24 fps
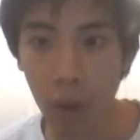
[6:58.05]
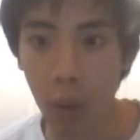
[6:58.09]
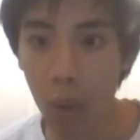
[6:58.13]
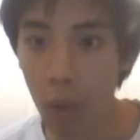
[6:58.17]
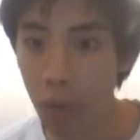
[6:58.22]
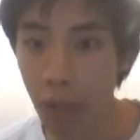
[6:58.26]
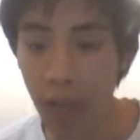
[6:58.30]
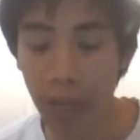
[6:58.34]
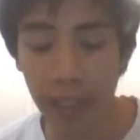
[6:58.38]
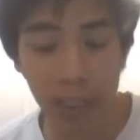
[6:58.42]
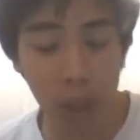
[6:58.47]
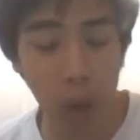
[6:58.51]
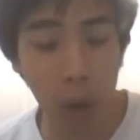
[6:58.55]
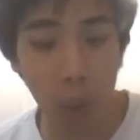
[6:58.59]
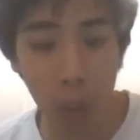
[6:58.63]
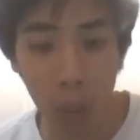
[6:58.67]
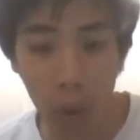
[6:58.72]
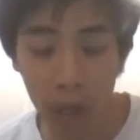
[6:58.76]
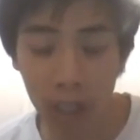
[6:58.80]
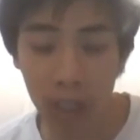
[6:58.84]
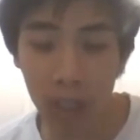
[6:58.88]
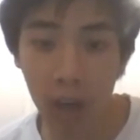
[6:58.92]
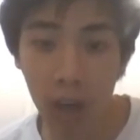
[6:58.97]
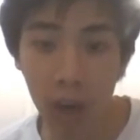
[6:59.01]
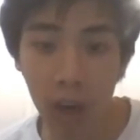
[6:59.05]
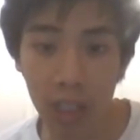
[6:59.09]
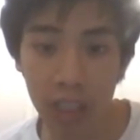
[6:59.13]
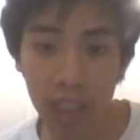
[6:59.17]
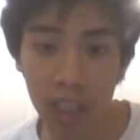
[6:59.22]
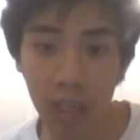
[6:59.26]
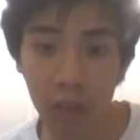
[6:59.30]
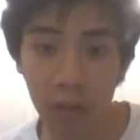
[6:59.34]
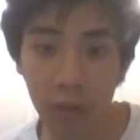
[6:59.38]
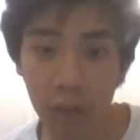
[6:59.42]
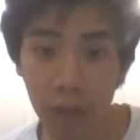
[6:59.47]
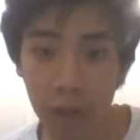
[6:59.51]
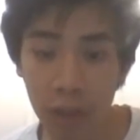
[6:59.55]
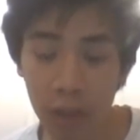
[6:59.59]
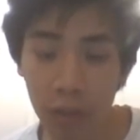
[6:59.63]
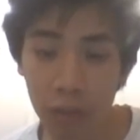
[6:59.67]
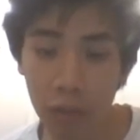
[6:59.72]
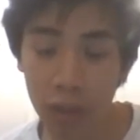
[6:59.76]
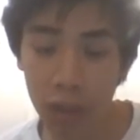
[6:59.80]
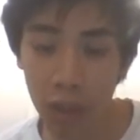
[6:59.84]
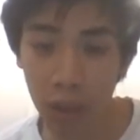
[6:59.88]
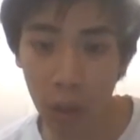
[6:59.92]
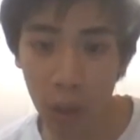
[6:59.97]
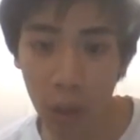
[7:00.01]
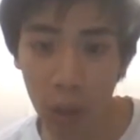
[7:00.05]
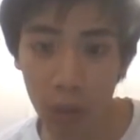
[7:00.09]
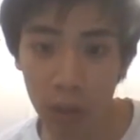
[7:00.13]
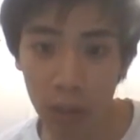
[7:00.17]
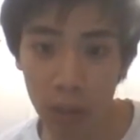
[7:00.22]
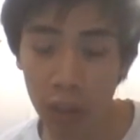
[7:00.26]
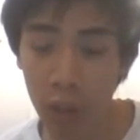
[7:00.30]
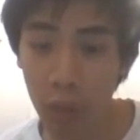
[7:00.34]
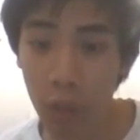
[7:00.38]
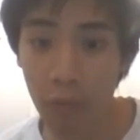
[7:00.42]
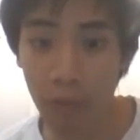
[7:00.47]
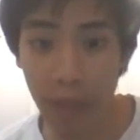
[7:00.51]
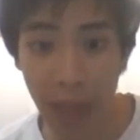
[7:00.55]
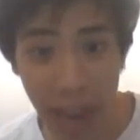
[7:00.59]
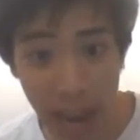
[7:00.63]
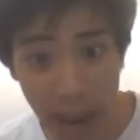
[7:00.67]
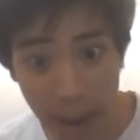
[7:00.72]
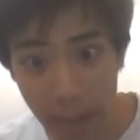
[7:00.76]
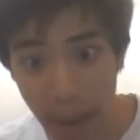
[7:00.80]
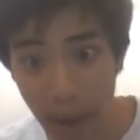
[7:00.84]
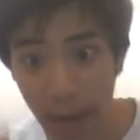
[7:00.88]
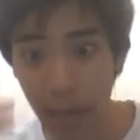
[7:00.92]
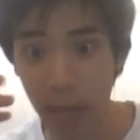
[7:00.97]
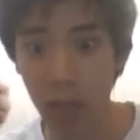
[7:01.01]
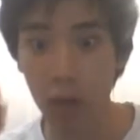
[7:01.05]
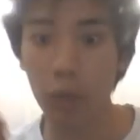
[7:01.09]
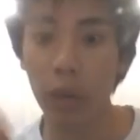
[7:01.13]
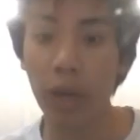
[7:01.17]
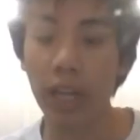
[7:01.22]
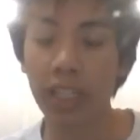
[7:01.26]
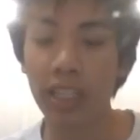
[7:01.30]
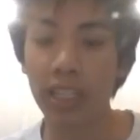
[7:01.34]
or they don't want to cause suffering in return, so they make a great